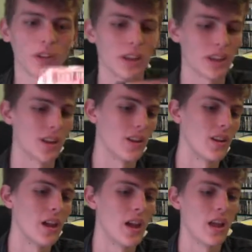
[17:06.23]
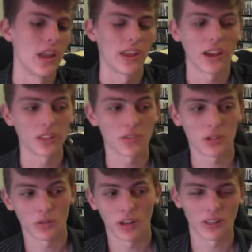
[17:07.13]
And I also have
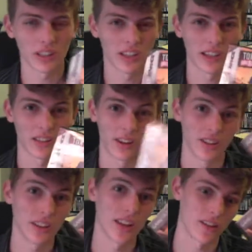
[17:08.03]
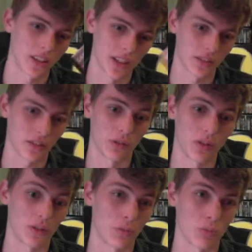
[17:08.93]
this one on DS, and on DS it's actually
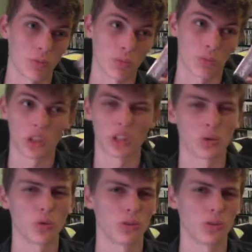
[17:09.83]
really cool.